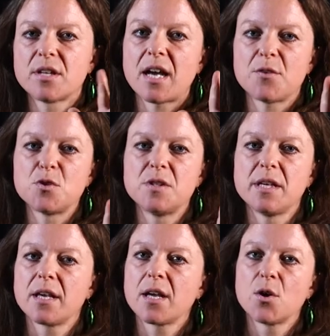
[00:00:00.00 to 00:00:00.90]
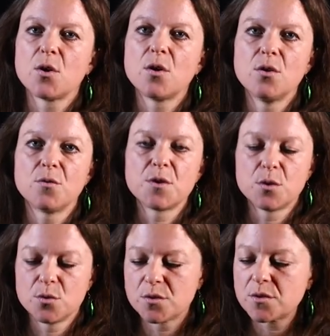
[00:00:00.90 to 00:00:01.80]
to have to take care of
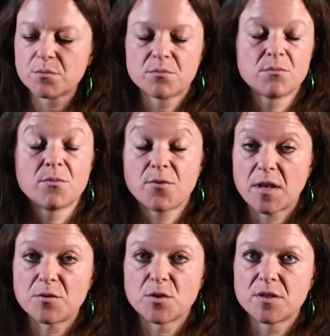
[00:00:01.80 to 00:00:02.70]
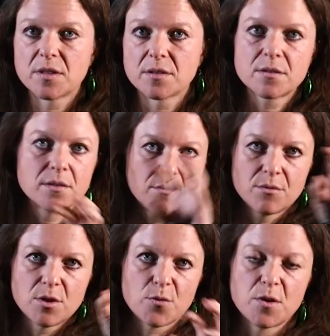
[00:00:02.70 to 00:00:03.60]
those 5 to 6
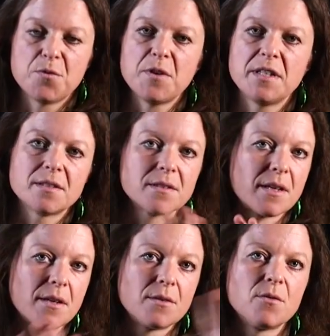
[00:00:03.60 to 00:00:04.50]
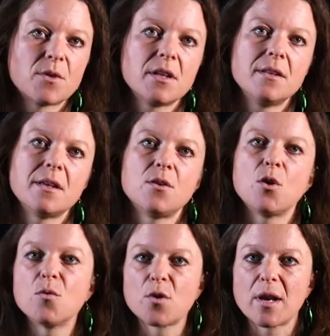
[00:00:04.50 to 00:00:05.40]
different phases that can then
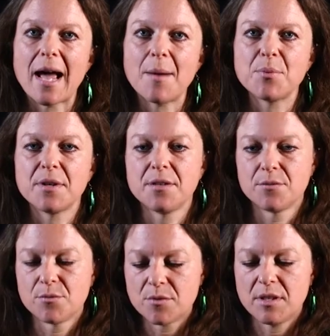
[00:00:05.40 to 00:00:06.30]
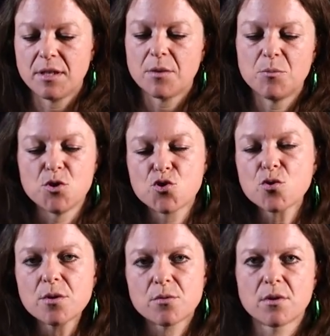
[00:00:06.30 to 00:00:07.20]
overlap, and they can be
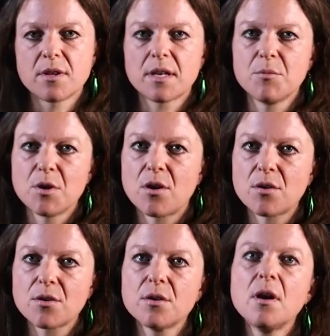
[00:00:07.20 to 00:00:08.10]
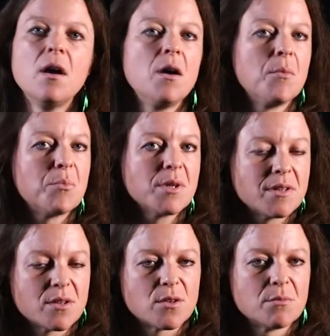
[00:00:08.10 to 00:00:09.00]
short or they can be longer, but
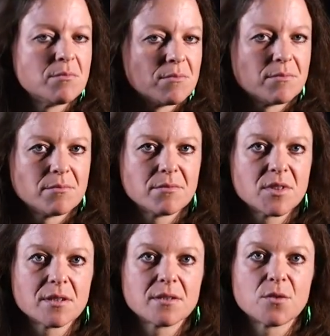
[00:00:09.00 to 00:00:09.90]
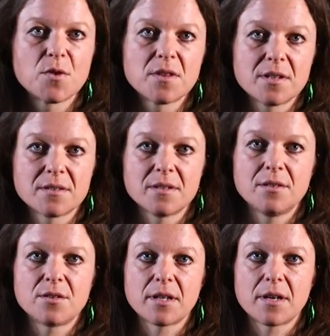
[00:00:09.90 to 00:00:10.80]
there are 6 different things I need
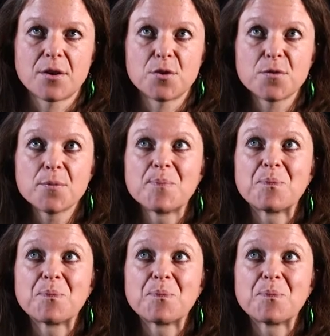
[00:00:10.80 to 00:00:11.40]
to take care of.